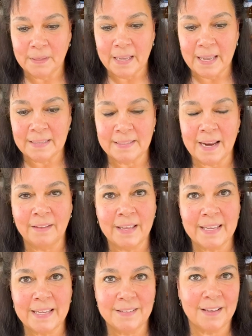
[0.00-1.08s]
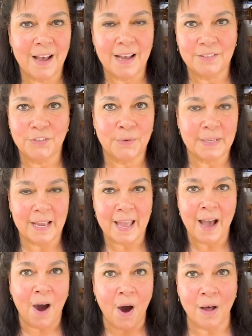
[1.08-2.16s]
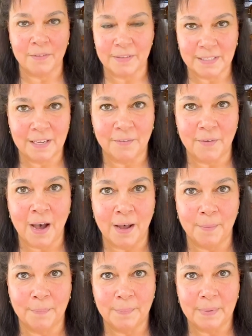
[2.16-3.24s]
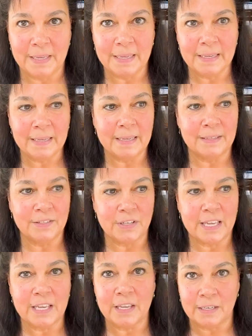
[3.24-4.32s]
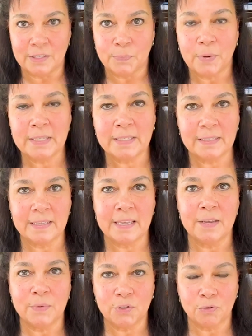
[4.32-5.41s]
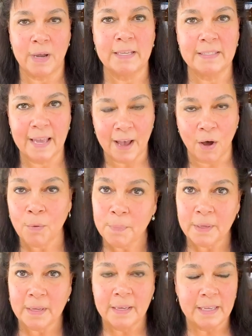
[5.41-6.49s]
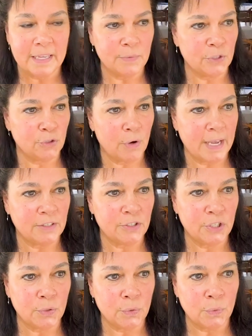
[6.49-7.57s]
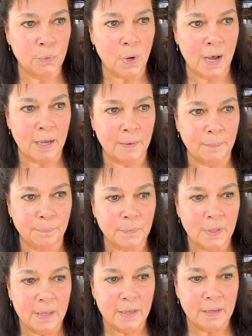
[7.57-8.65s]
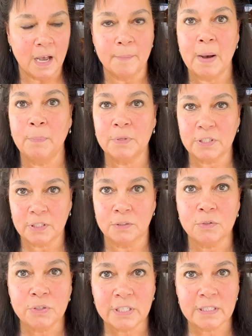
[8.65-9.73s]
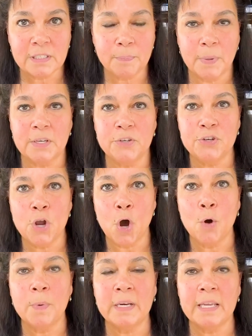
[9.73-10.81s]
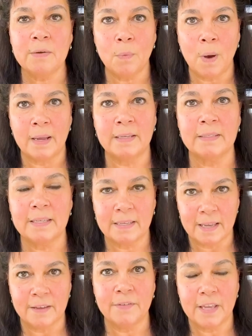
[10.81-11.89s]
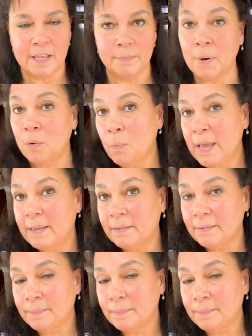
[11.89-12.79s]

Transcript: It's not like he's conjuring all this stuff up. He in his presidency, he was trying to help. He was trying to come up with solutions, but nobody wanted to give him a win.